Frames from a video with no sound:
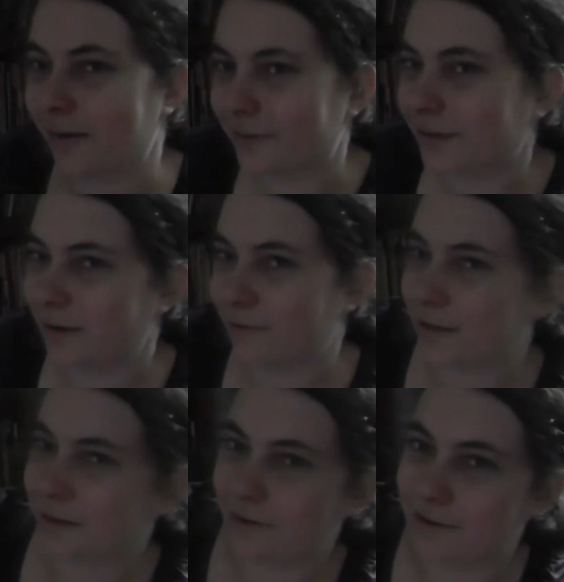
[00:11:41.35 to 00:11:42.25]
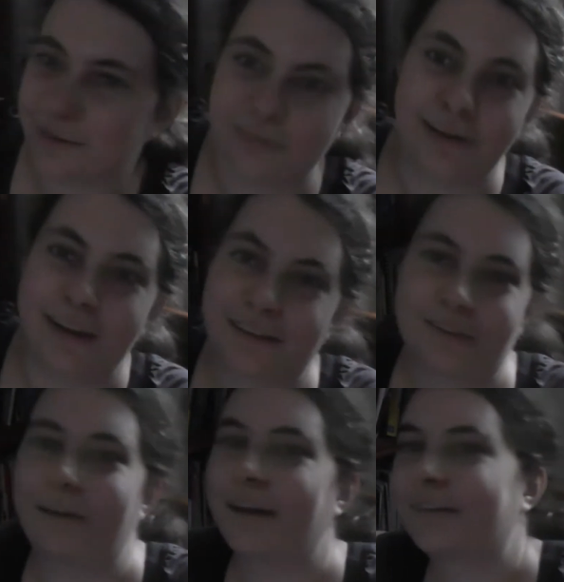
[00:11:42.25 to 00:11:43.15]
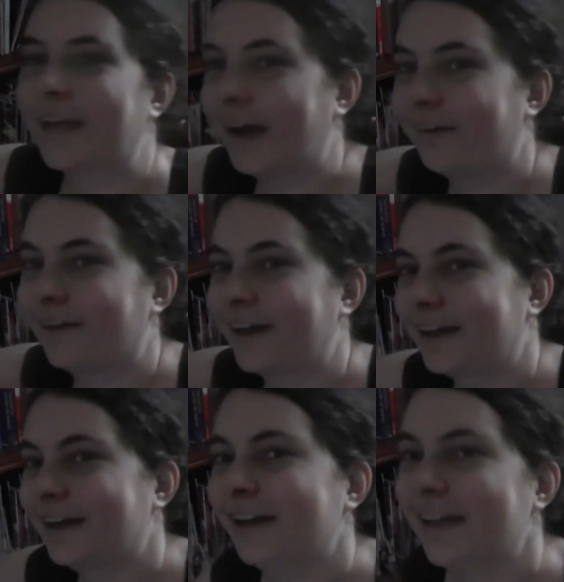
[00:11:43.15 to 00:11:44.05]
okay, will it go this way, or that way?